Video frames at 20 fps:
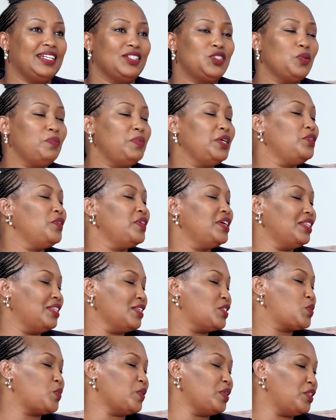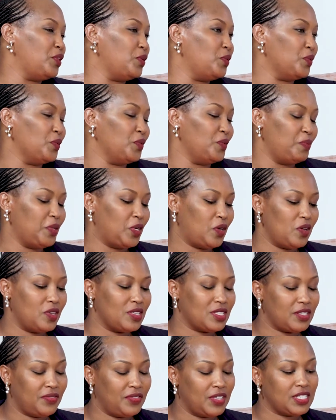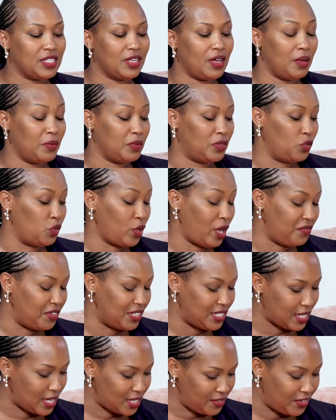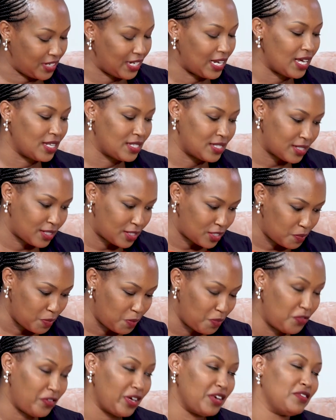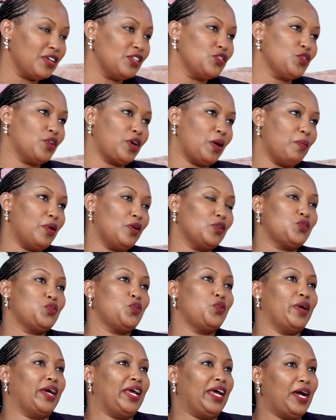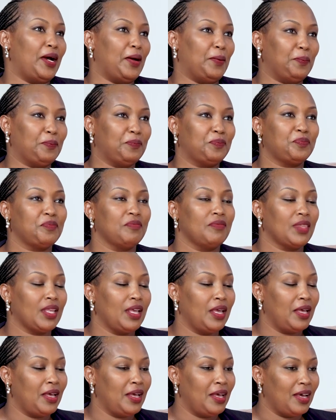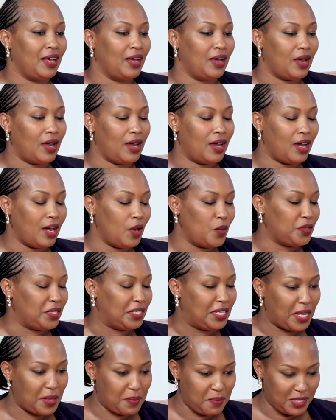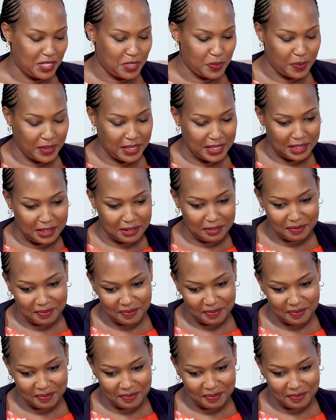to be doing this with you, because if you haven't even asked me before I even talk about who I am. How did I meet Penny?